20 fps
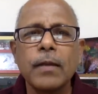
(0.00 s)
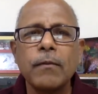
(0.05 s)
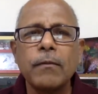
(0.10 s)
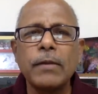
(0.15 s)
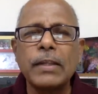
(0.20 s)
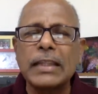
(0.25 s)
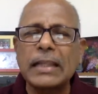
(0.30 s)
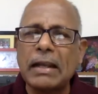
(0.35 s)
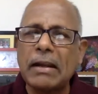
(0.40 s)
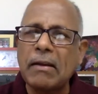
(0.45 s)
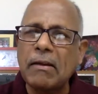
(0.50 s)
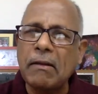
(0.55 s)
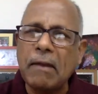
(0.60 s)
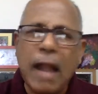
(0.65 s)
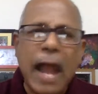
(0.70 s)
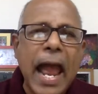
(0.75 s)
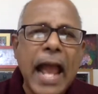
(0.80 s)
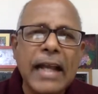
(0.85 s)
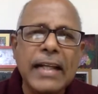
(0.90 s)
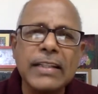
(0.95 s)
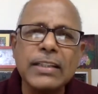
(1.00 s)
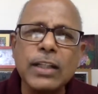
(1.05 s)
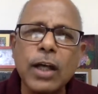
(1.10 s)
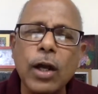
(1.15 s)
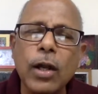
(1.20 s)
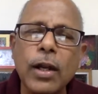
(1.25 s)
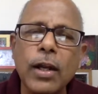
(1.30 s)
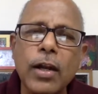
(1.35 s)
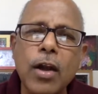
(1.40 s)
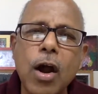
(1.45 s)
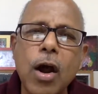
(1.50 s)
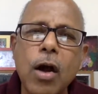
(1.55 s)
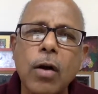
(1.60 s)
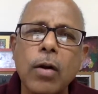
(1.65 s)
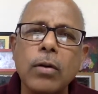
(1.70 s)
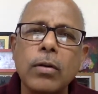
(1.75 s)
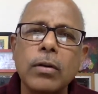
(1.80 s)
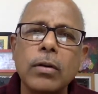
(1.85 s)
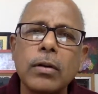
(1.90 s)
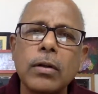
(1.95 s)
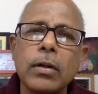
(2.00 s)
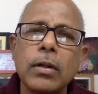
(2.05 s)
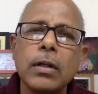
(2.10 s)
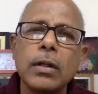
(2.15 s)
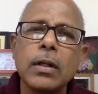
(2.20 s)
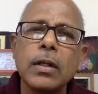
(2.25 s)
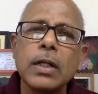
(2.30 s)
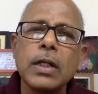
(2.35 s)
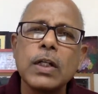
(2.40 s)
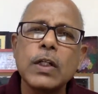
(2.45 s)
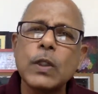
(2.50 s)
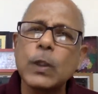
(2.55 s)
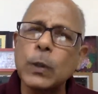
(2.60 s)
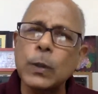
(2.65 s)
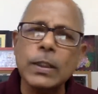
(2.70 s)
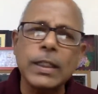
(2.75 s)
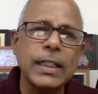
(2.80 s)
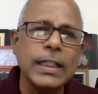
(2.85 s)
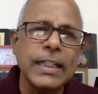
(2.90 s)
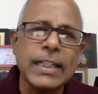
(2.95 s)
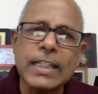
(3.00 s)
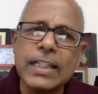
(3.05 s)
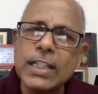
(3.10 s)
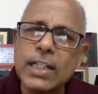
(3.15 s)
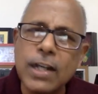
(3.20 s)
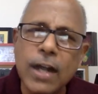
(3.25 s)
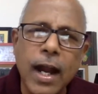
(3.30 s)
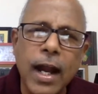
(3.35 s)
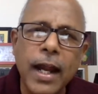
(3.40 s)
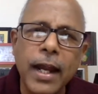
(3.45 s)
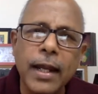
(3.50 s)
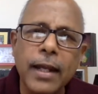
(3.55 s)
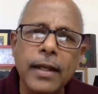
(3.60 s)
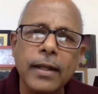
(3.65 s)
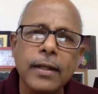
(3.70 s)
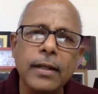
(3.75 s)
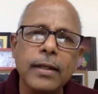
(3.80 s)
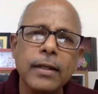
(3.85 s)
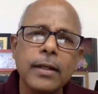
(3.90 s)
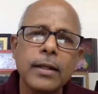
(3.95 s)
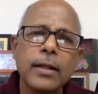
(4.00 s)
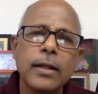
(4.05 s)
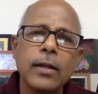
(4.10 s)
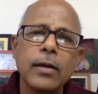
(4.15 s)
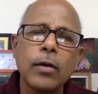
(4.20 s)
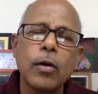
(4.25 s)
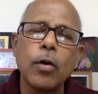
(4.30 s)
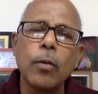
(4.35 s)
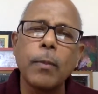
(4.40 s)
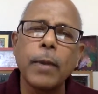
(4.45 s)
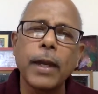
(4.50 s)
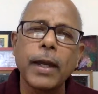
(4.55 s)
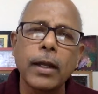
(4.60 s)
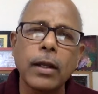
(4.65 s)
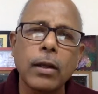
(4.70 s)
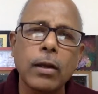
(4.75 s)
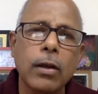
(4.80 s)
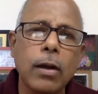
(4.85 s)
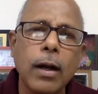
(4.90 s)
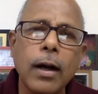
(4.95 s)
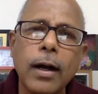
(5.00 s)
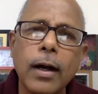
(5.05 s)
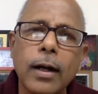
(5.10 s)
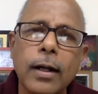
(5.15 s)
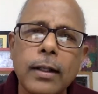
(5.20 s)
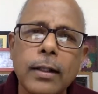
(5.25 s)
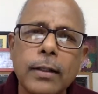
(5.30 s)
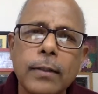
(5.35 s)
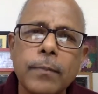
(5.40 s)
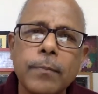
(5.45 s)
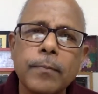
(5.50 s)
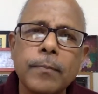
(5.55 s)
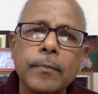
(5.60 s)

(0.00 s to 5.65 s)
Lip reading: with cracks all around, totally dry. Oh my God.